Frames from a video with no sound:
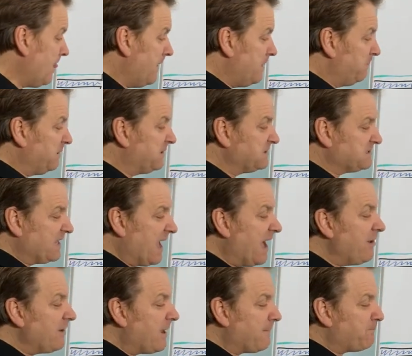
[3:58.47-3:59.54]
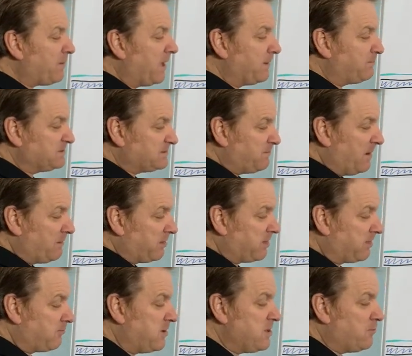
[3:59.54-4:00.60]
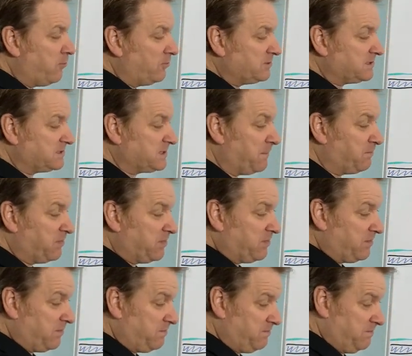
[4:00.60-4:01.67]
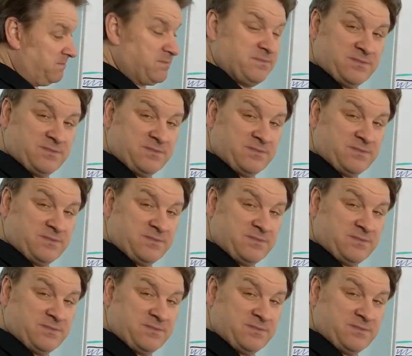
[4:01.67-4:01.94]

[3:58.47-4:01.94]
because the outlet pipe is about three quarters up the